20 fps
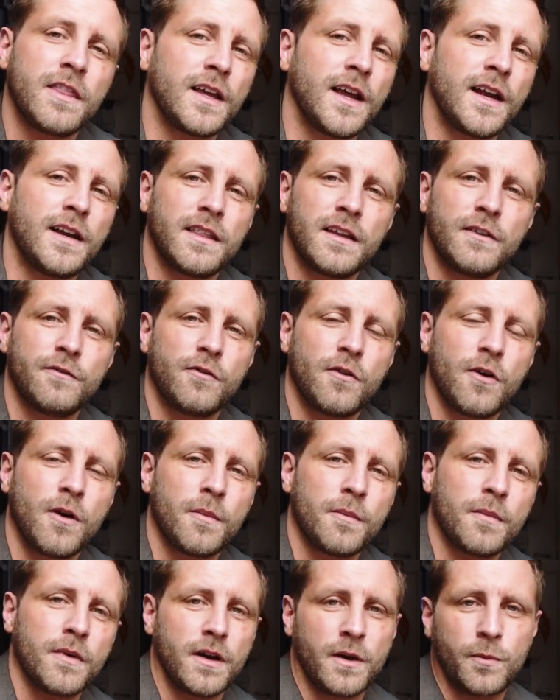anything
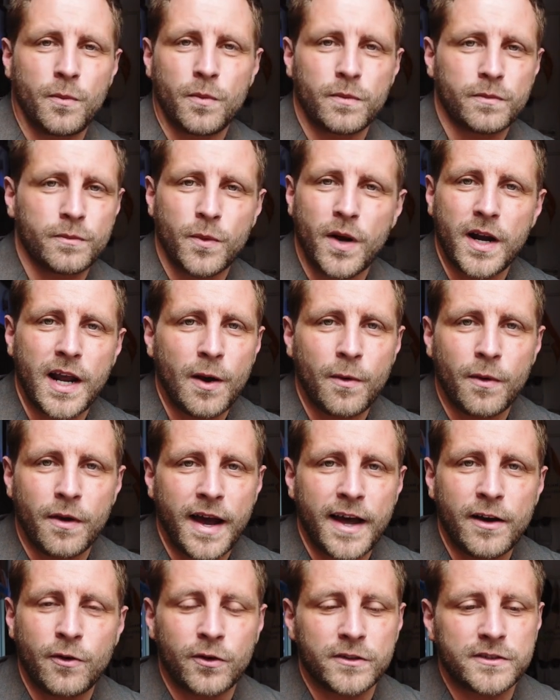from a 1-hour
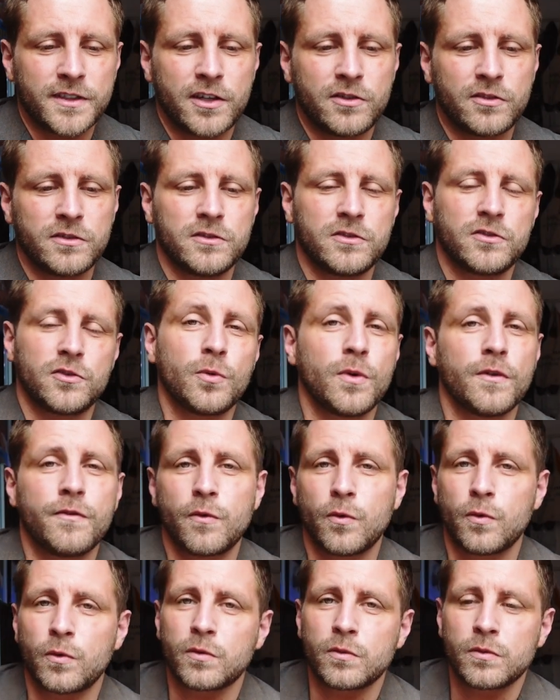ad hoc sessions to a
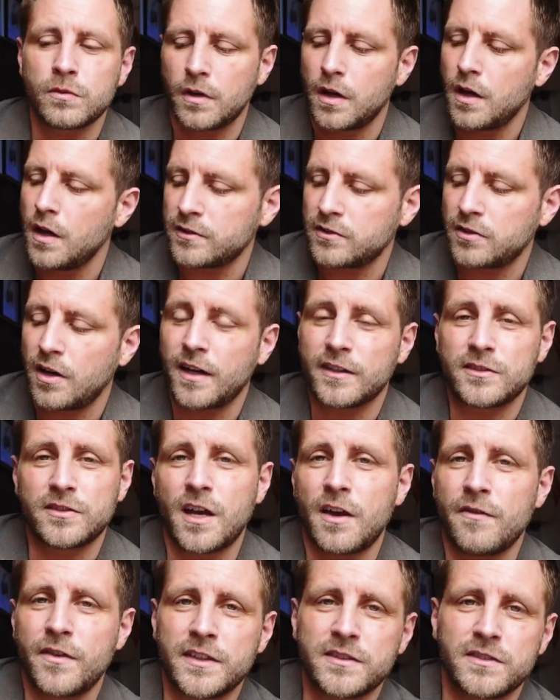full styling
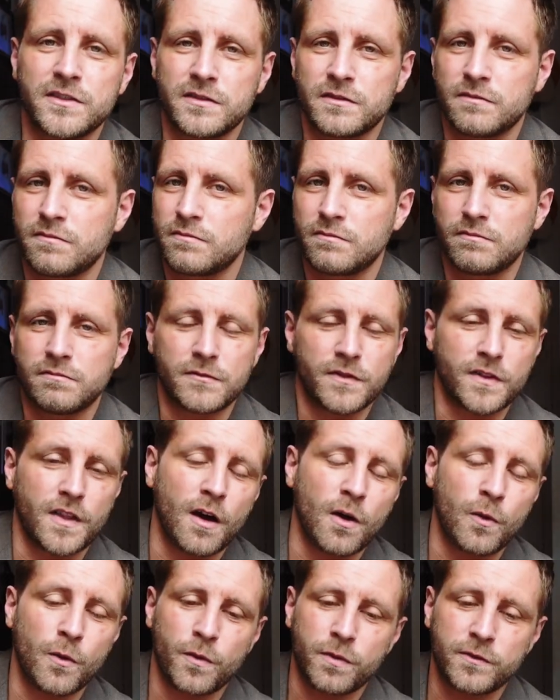service, the
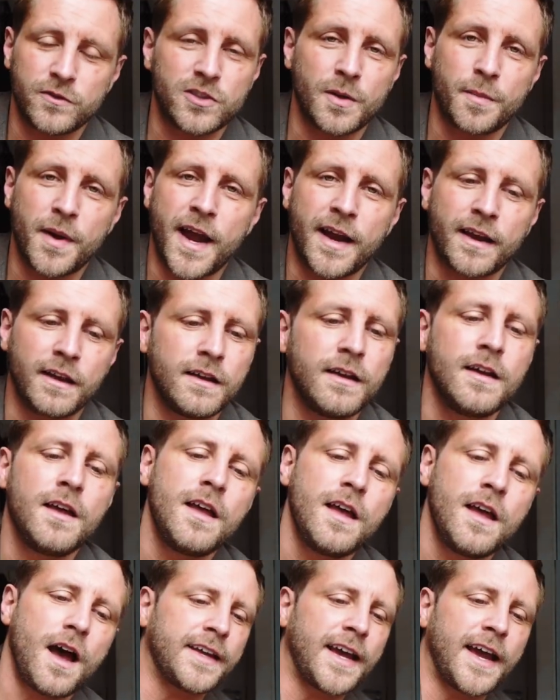whole shebang.
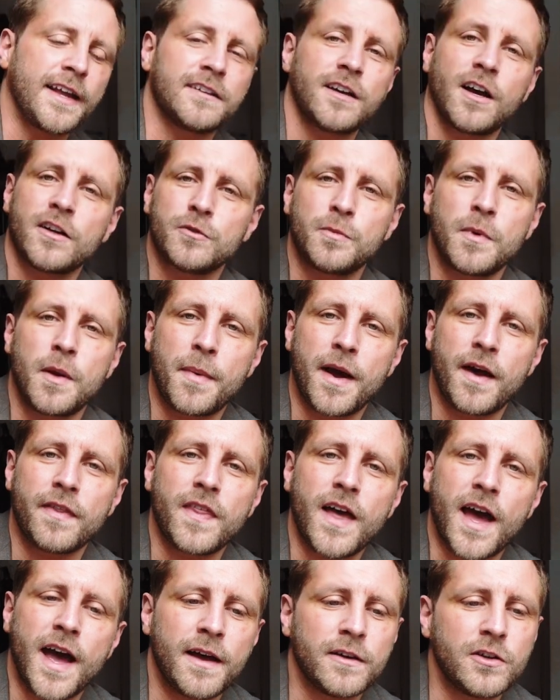Get in touch with me about
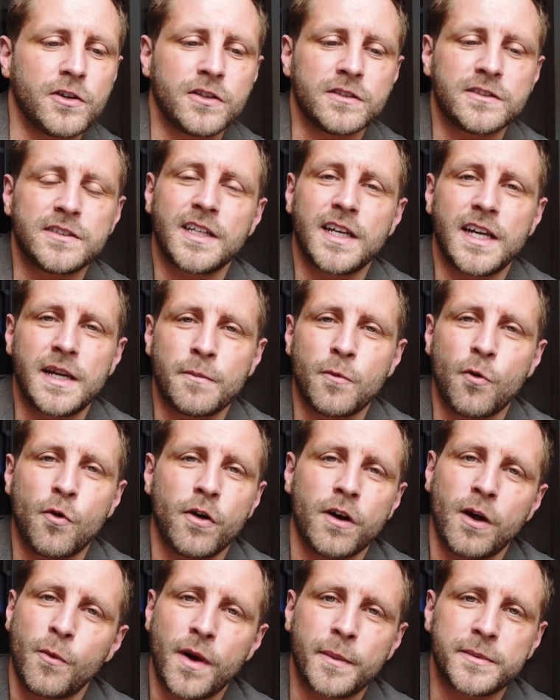that. You can see more
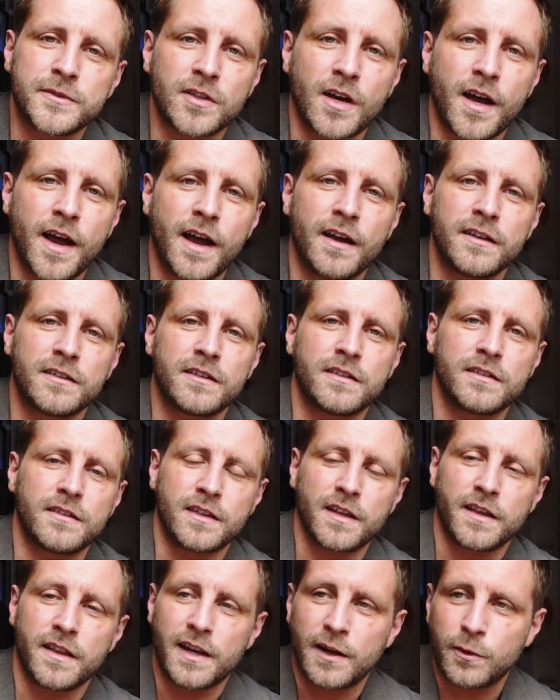on our website
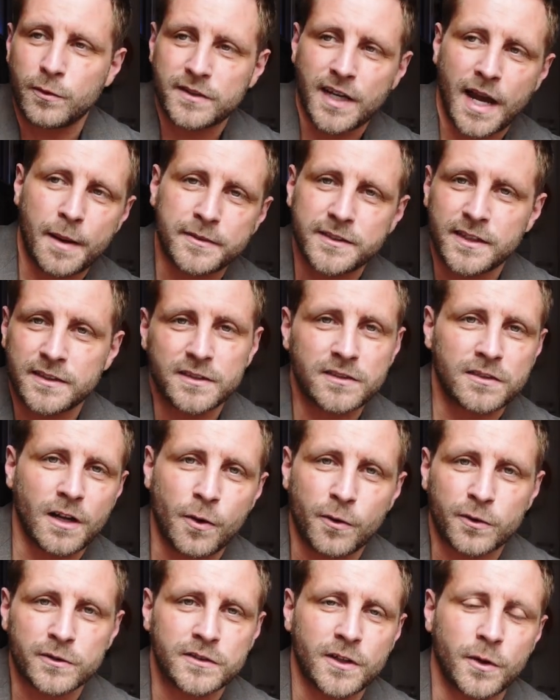under the little tab that says Style
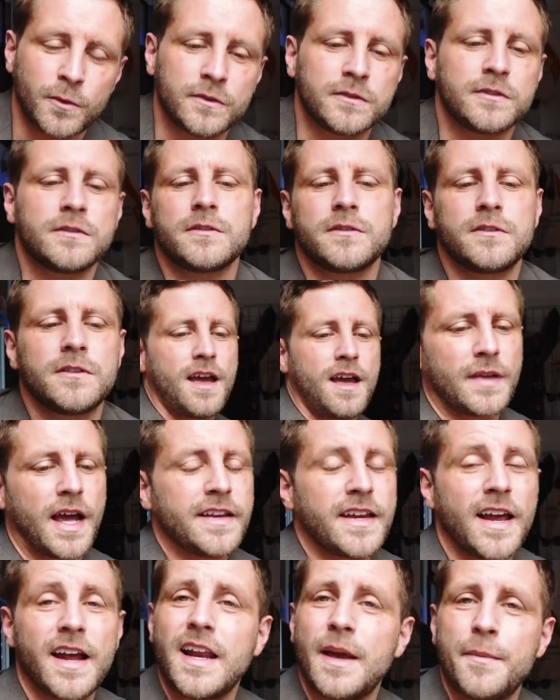Consultant.
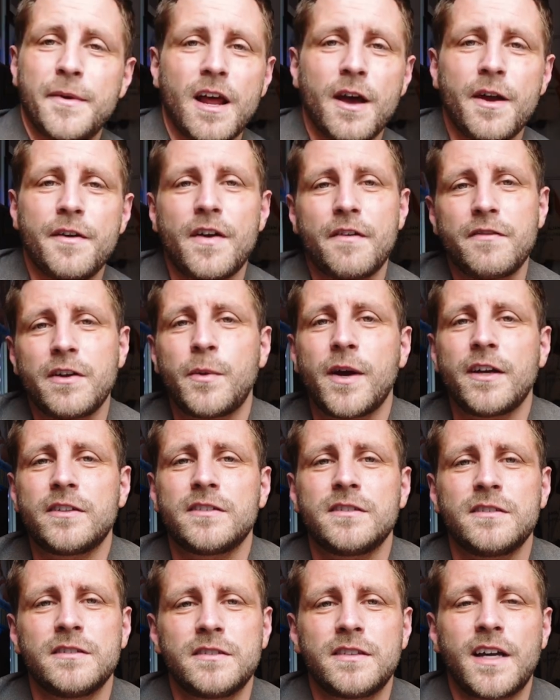And yeah, let me know if you have any
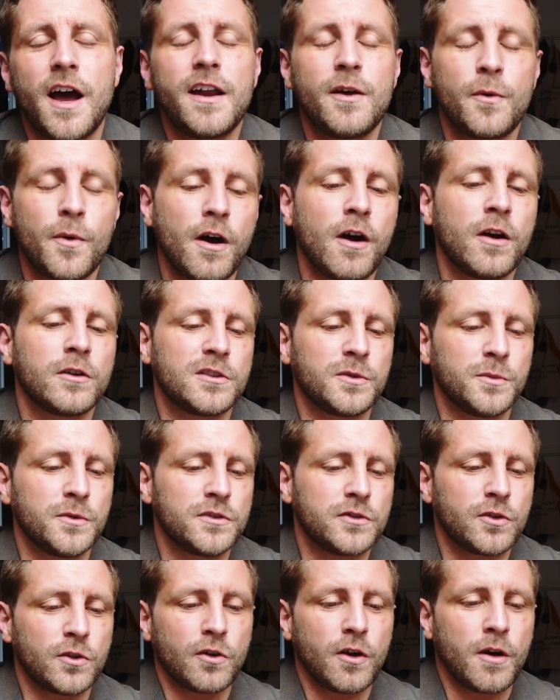questions.
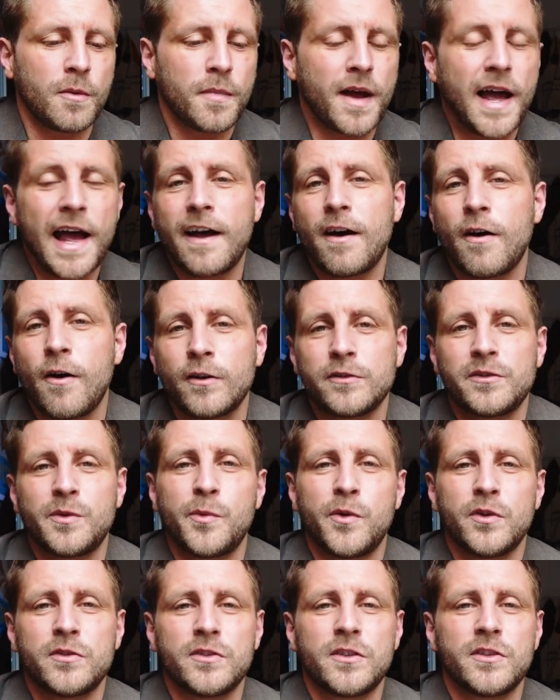hello@archermoods.com,
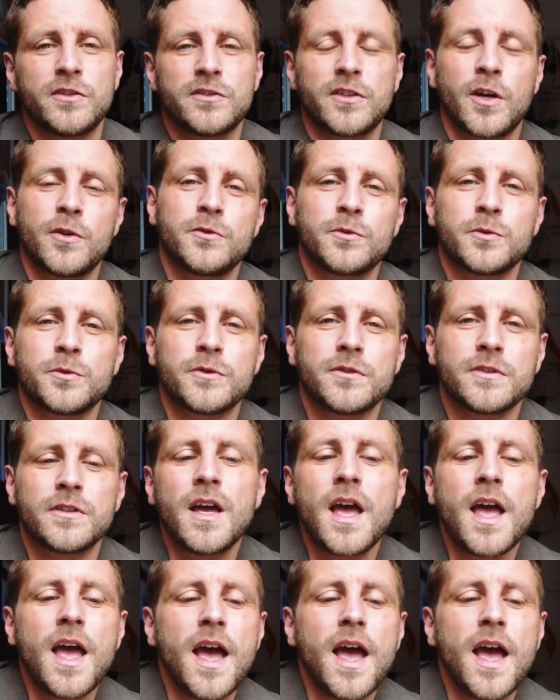@archermoods on the socials.